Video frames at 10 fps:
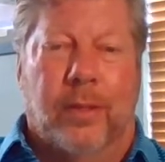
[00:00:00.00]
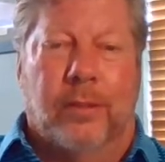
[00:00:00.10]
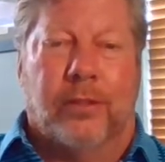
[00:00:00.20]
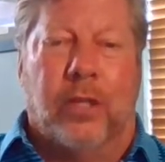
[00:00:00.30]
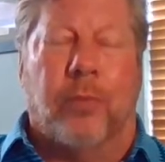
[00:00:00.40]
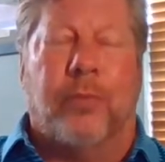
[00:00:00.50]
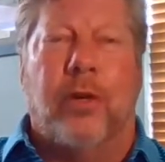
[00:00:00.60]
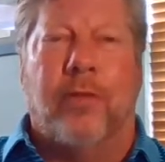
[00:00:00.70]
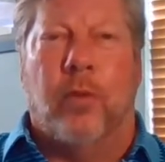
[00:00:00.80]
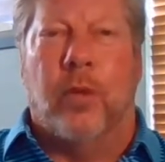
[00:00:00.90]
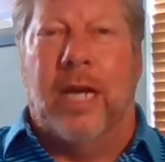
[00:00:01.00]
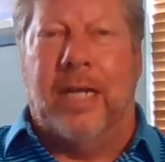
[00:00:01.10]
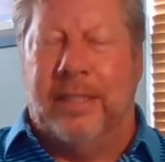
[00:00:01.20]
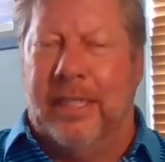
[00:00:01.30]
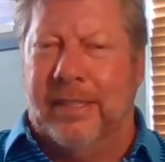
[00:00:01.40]
Psalm 34
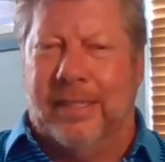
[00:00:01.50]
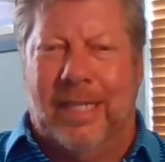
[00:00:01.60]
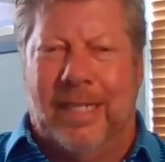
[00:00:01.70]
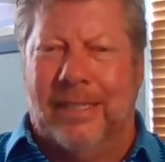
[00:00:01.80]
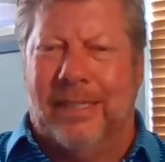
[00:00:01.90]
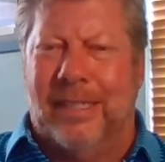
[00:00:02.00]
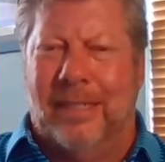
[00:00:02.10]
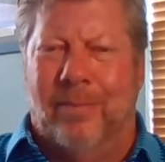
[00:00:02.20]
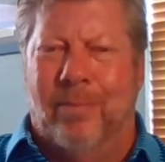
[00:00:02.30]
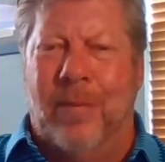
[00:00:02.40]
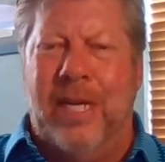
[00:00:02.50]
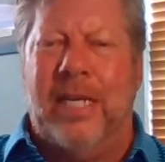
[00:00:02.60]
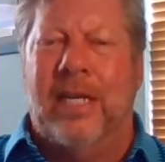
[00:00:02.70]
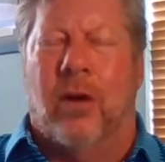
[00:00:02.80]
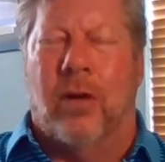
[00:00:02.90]
19 says,
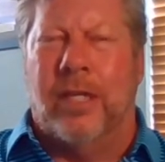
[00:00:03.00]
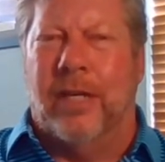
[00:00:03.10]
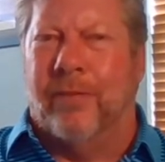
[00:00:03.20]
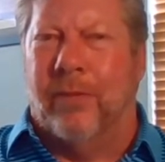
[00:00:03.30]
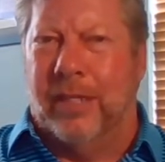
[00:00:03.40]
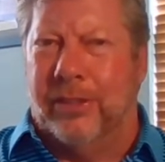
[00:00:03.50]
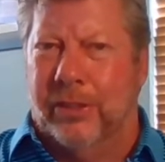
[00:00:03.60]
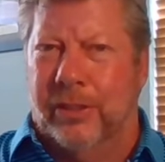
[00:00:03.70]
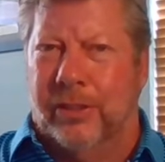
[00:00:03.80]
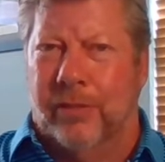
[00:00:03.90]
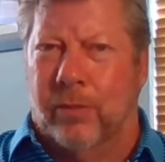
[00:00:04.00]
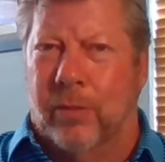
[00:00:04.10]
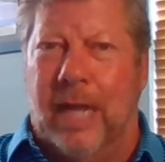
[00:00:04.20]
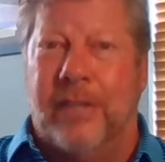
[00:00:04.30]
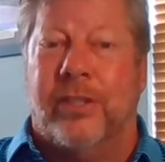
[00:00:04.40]
Many are the afflictions of the
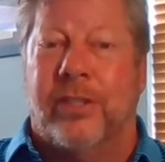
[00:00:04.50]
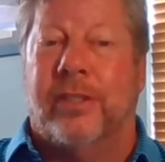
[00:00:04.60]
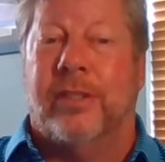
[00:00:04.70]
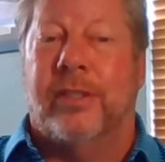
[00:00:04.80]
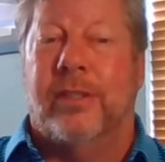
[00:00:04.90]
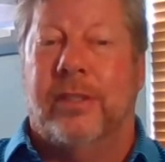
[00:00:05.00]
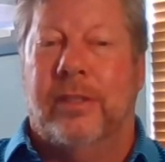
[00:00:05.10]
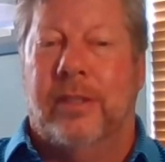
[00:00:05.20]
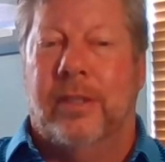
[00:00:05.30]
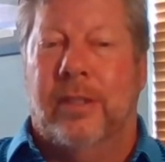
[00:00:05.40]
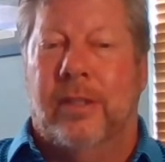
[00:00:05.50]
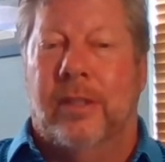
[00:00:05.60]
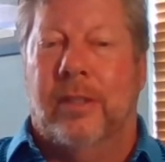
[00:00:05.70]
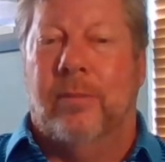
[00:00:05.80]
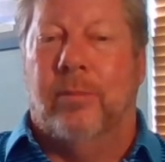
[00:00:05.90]
righteous,
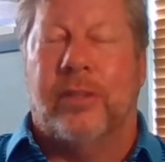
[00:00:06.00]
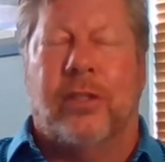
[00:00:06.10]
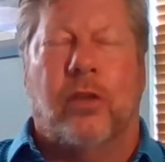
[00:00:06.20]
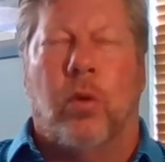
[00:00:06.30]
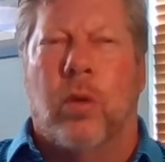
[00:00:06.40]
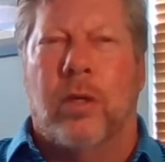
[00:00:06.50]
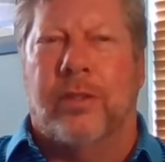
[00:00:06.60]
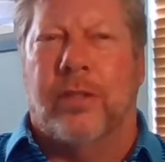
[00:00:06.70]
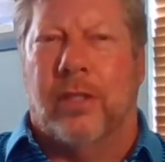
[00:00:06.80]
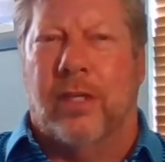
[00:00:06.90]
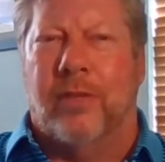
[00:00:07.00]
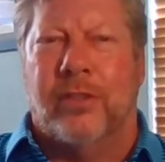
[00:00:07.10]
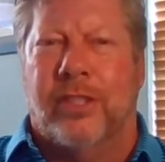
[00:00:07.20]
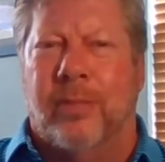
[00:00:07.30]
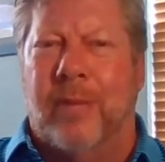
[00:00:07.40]
but the Lord
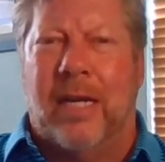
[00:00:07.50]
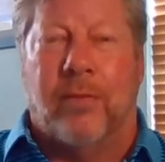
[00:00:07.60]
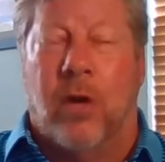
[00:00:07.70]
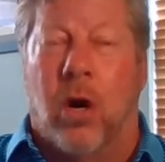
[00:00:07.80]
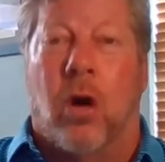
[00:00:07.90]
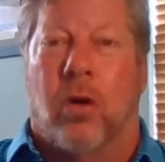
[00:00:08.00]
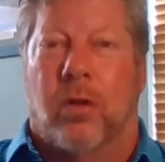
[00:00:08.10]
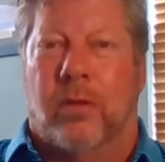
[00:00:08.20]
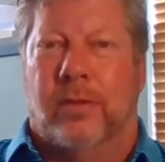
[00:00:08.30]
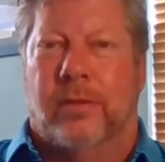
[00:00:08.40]
delivers them out of all.